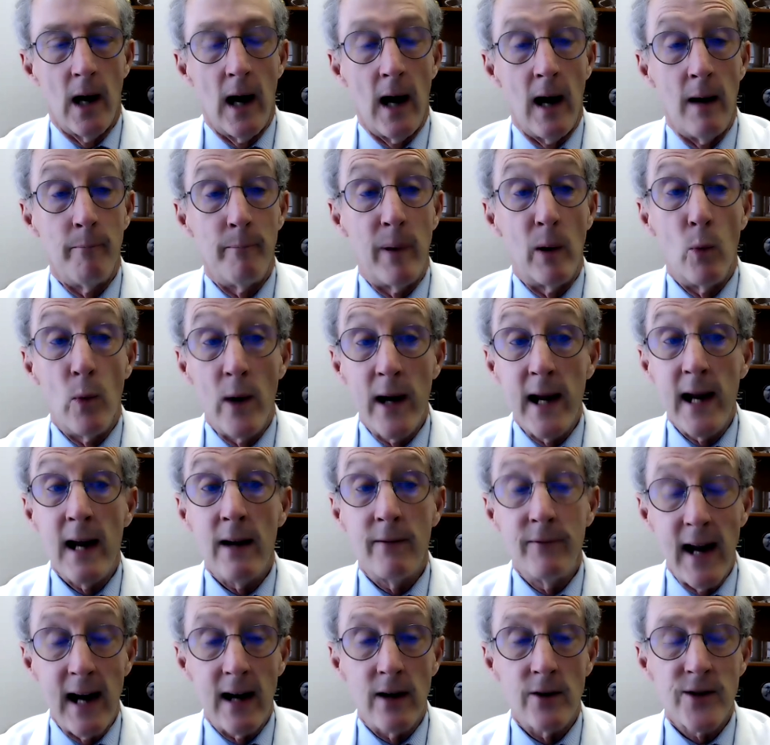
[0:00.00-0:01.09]
Um, but we have
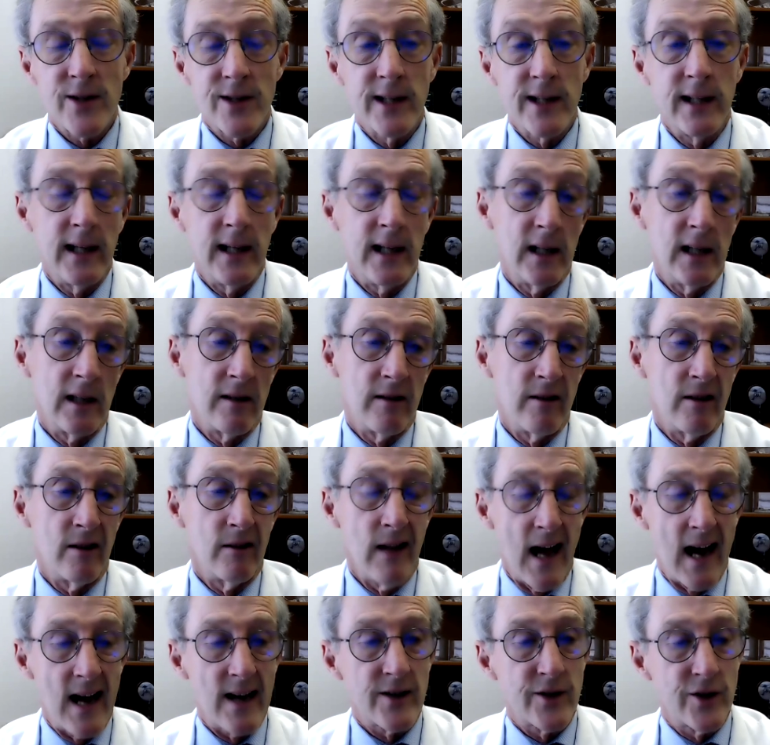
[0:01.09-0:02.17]
now seen in the
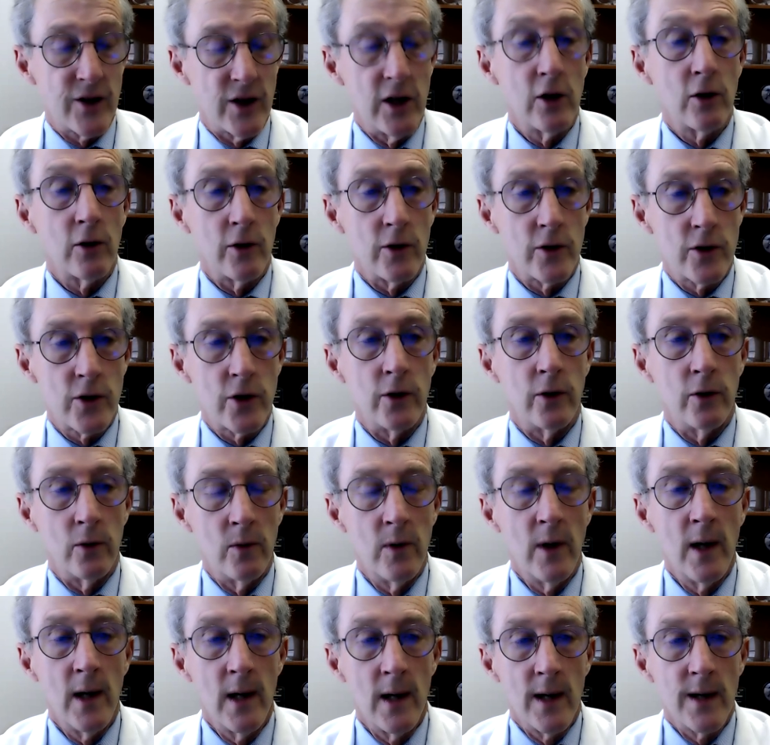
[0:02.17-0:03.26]
last year or two
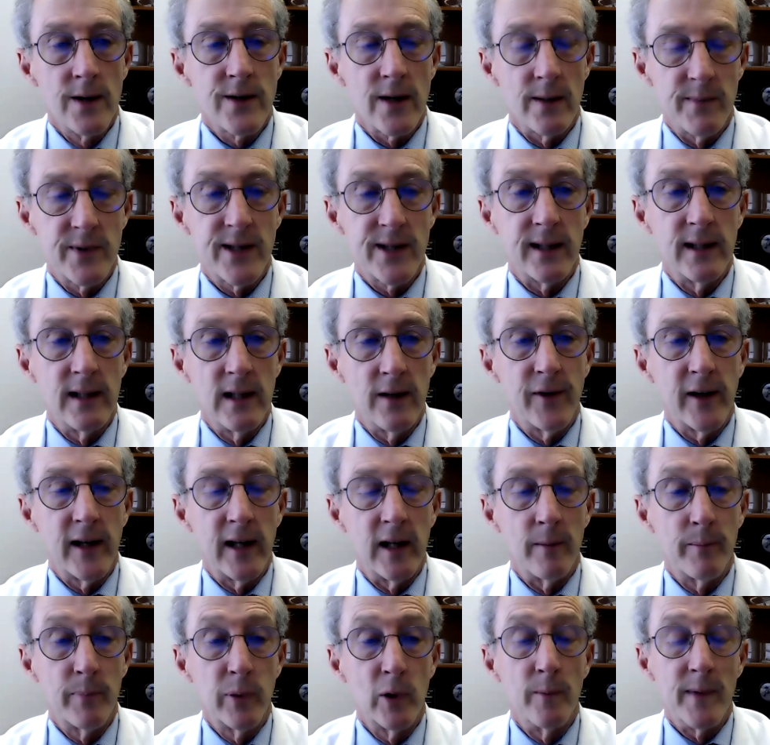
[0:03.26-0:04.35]
some significant
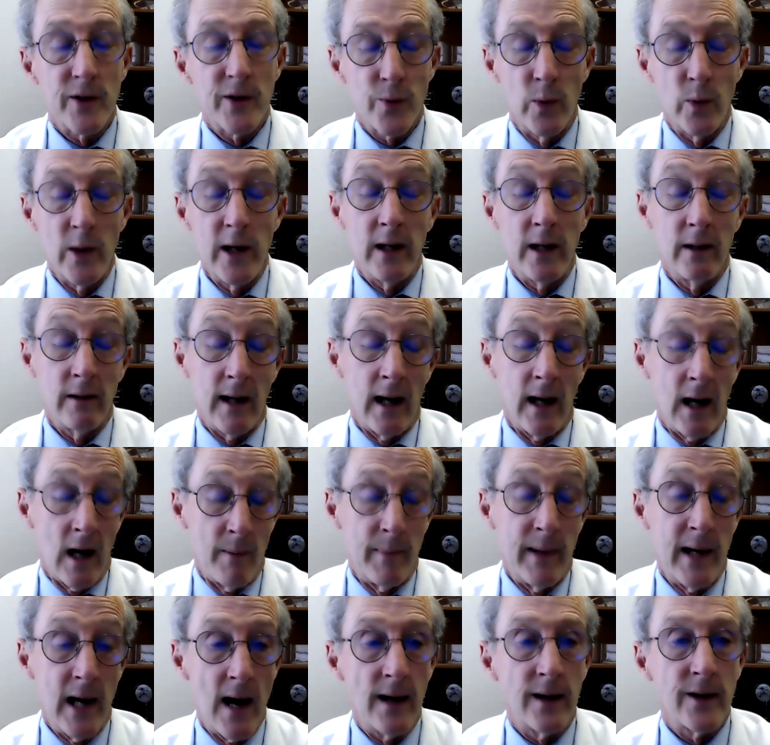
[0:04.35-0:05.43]
improvements. We, and I'll
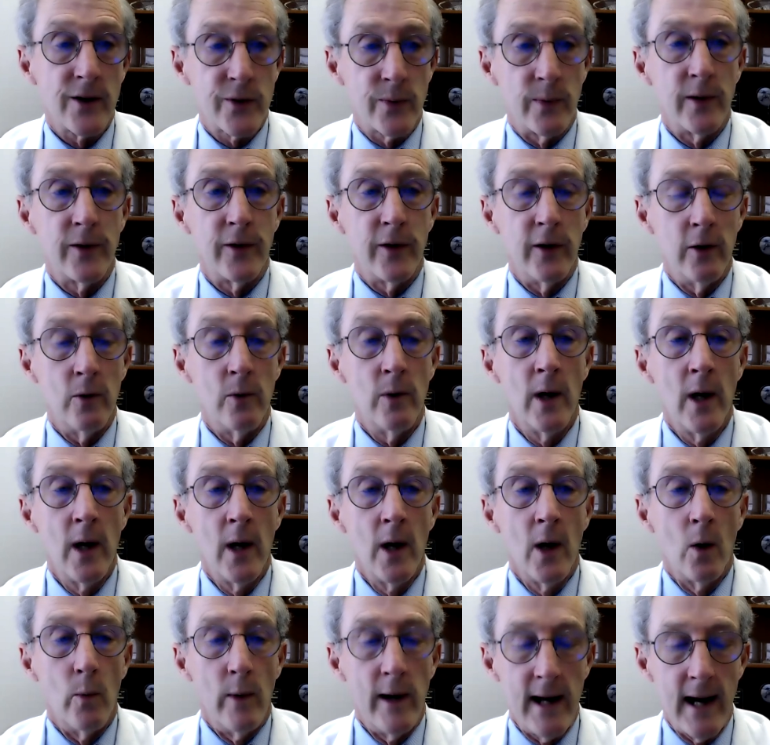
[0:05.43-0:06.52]
be honest with you,
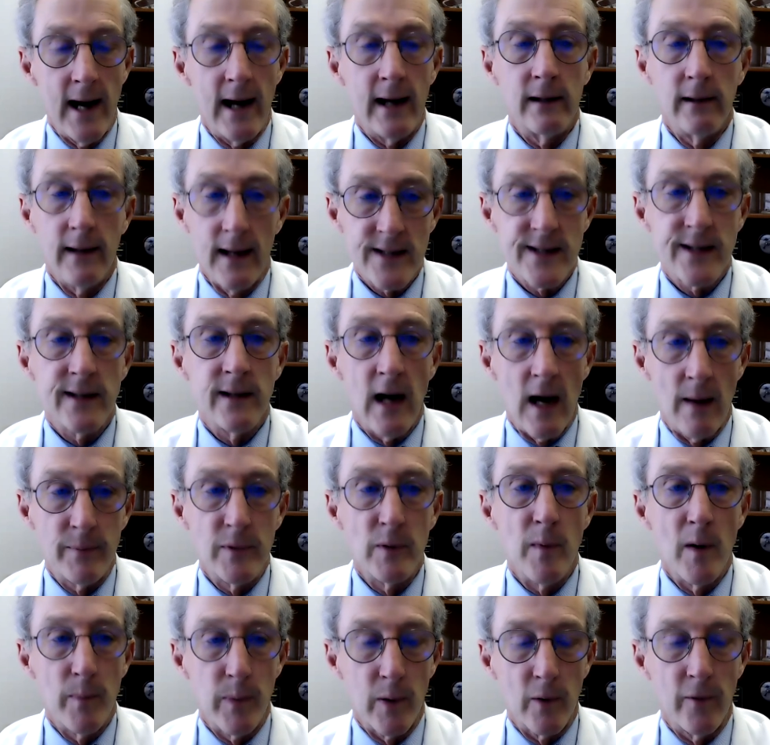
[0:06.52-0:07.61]
we had less than
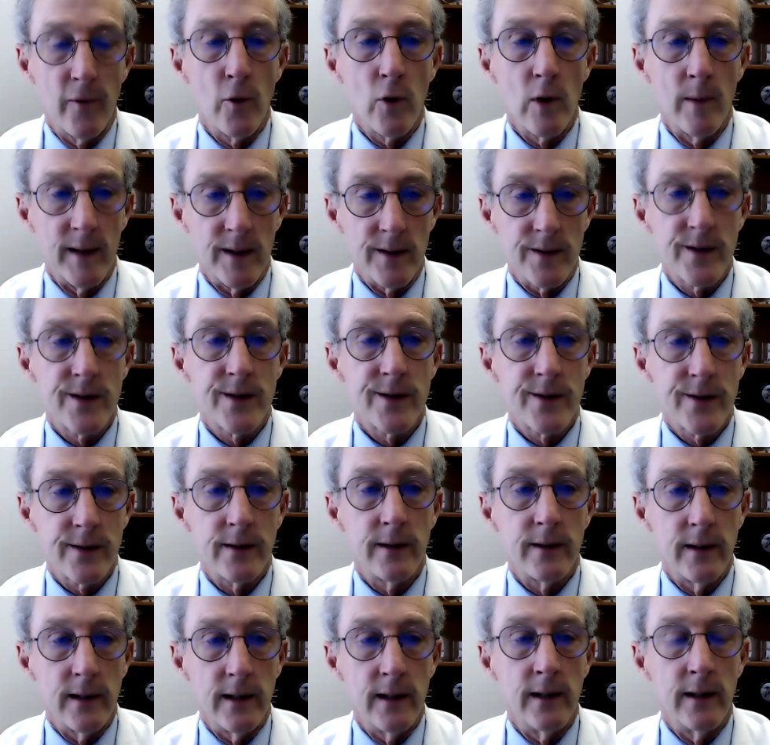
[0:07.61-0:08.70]
optimal performance
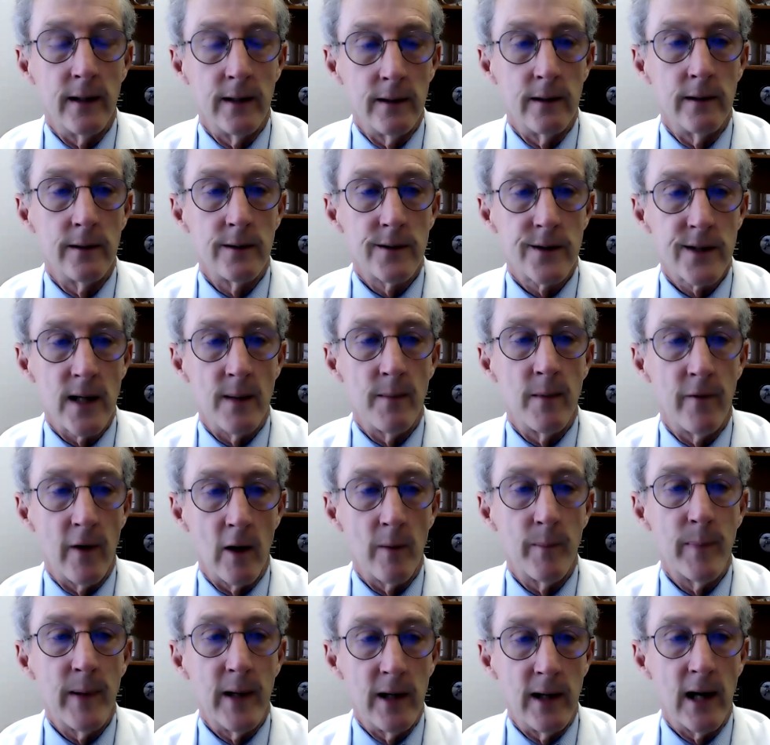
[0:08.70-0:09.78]
in some of our
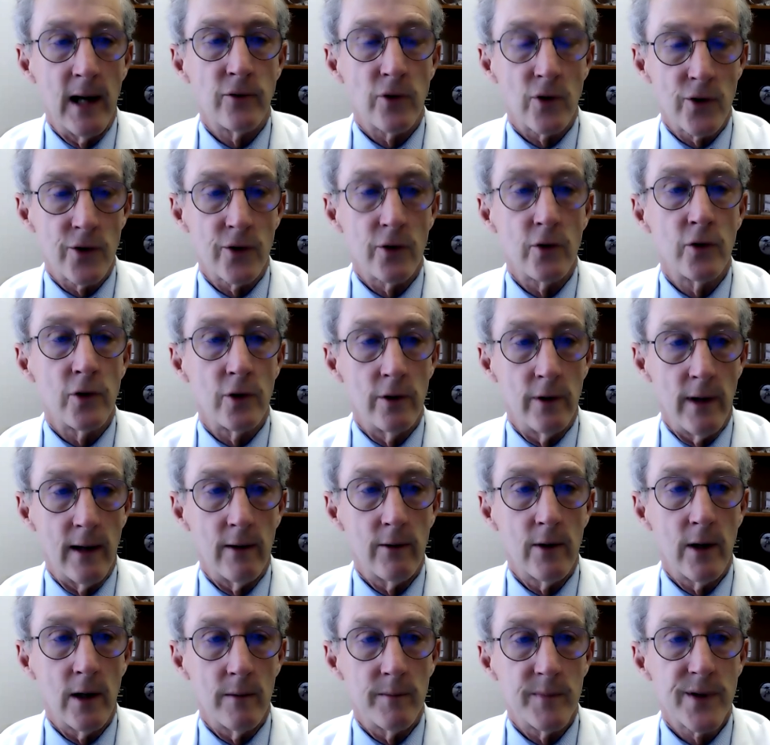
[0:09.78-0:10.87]
pediatric surgical
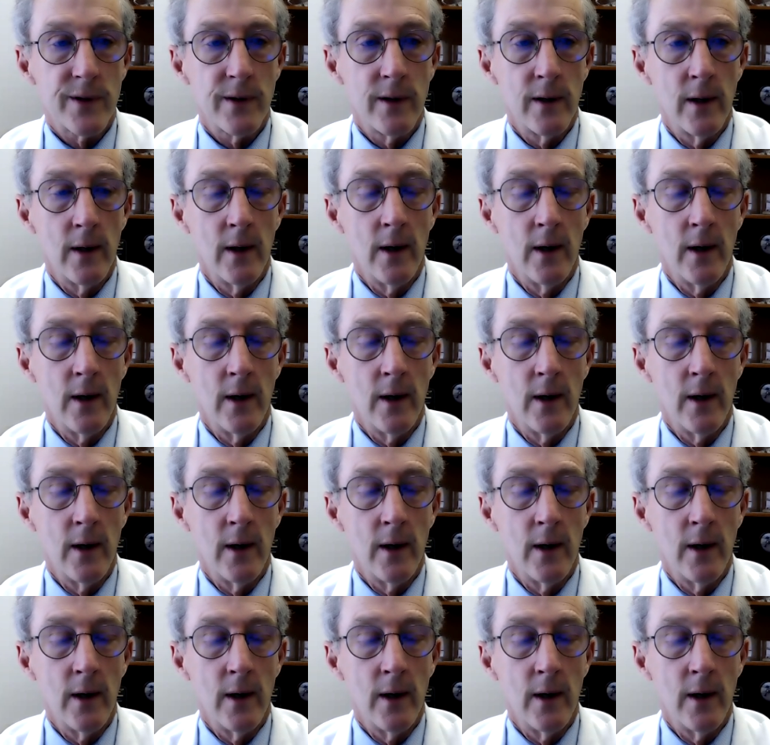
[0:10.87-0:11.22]
outcomes.